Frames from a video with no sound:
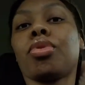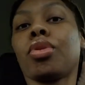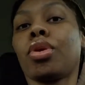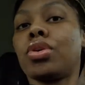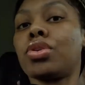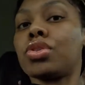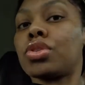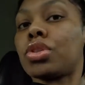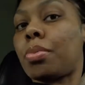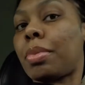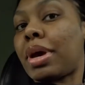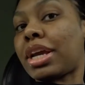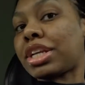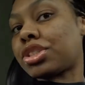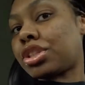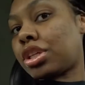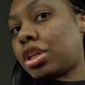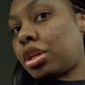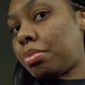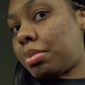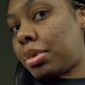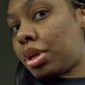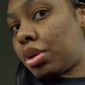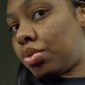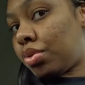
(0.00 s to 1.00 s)
So I'm actually in
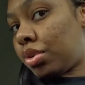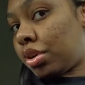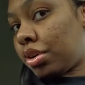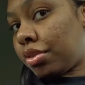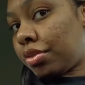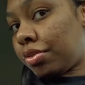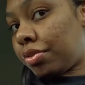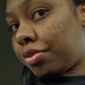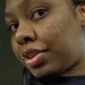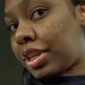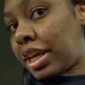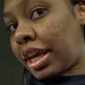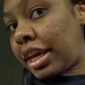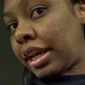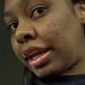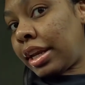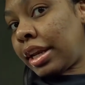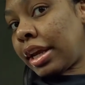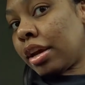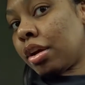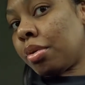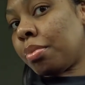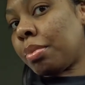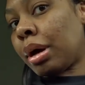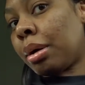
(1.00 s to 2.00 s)
the middle of taking
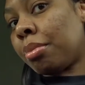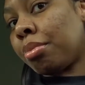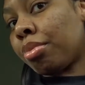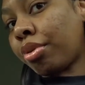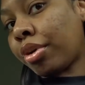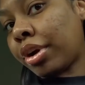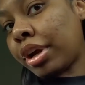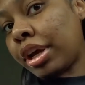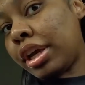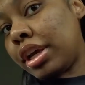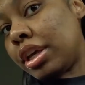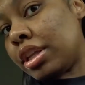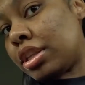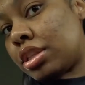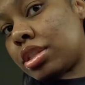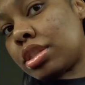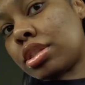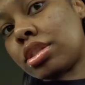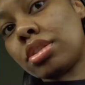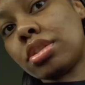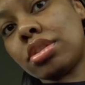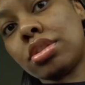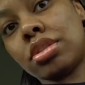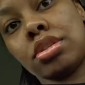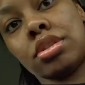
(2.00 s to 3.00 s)
down my
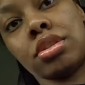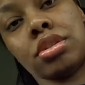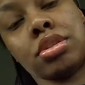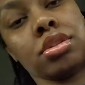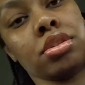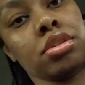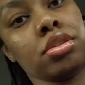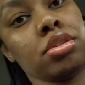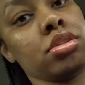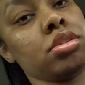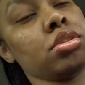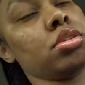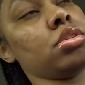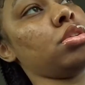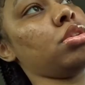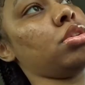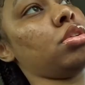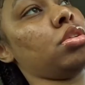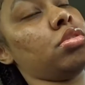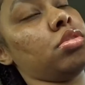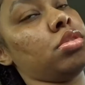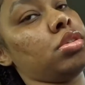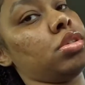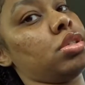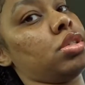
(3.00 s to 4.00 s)
braids.
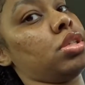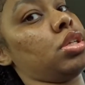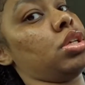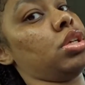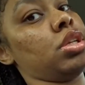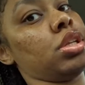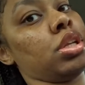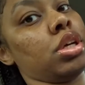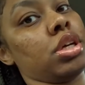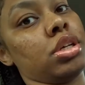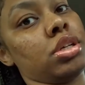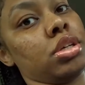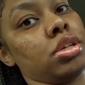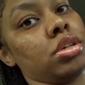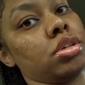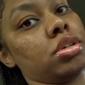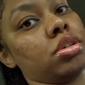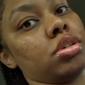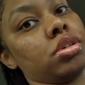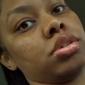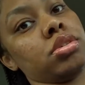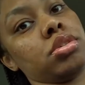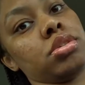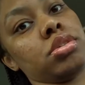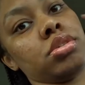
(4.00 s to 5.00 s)
You can see like,
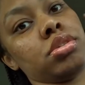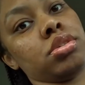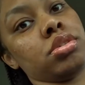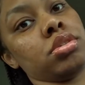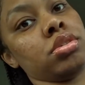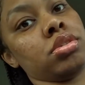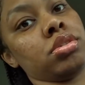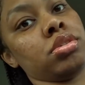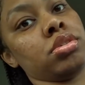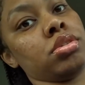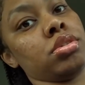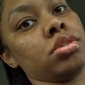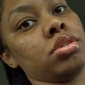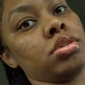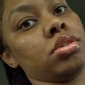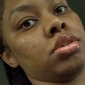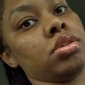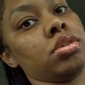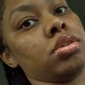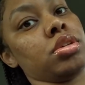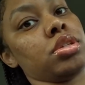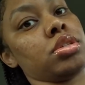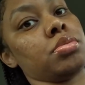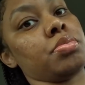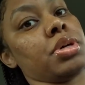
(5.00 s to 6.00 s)

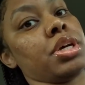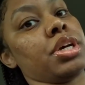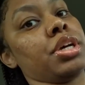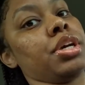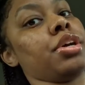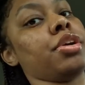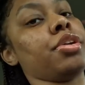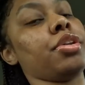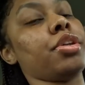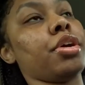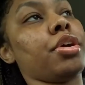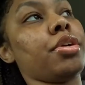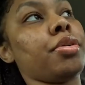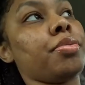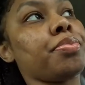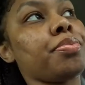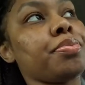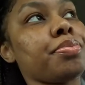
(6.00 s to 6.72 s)
there's my hair there.